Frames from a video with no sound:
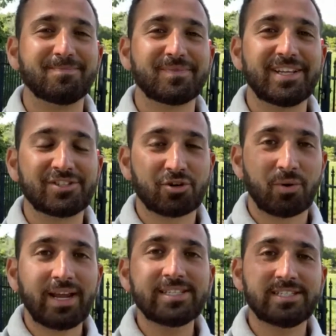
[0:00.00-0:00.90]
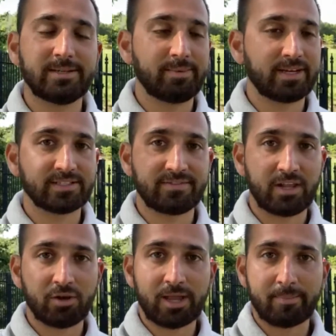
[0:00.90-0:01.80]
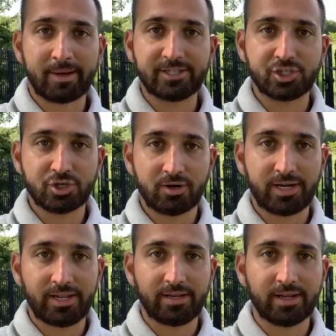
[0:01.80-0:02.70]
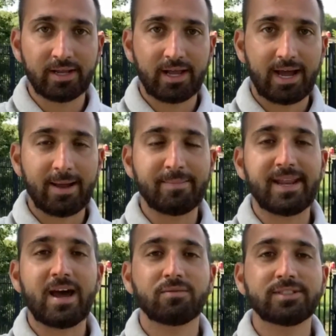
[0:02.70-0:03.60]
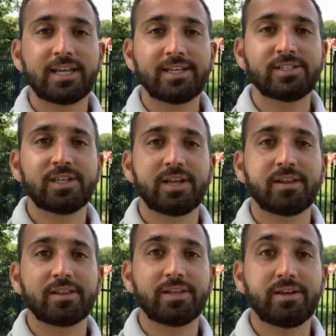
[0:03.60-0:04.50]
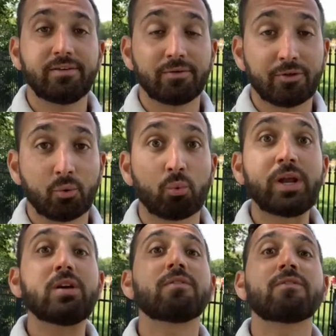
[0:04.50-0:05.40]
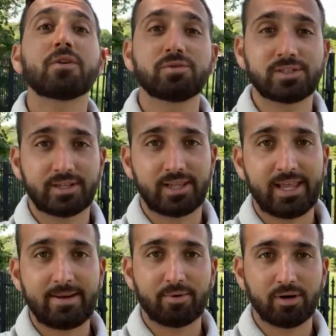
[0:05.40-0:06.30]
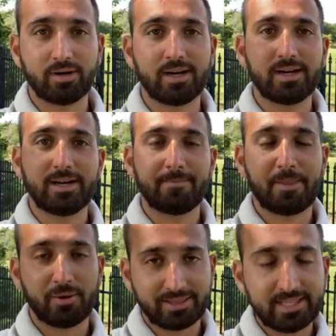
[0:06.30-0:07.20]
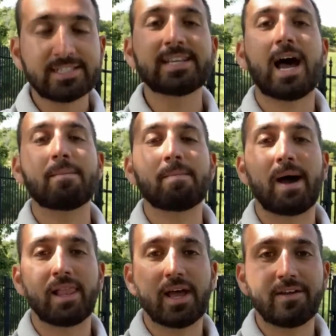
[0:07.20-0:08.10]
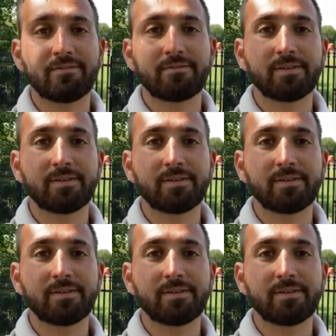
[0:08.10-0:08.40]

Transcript: it's crazy because if I look at my journey, I'm now tasting the real fruits of the labor, at this time in my life.